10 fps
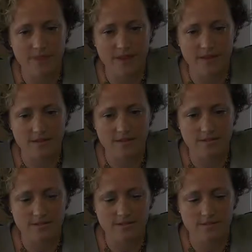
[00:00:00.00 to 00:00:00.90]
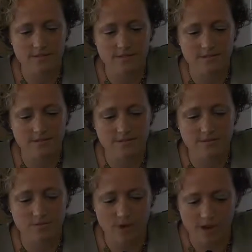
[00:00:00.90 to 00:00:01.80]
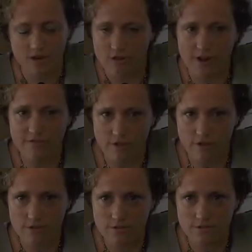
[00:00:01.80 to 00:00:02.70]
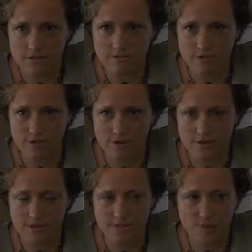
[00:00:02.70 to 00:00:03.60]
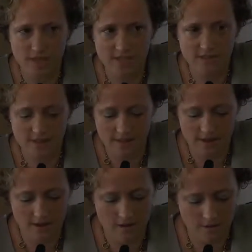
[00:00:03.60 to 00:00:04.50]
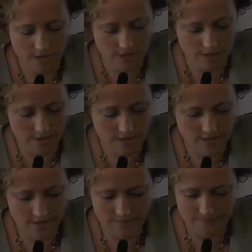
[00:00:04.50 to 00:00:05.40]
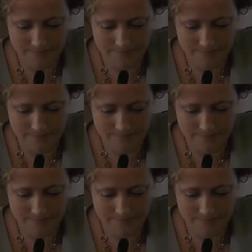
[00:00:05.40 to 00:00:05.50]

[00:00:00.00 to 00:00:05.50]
and we are grateful for this place that they are loaning to us.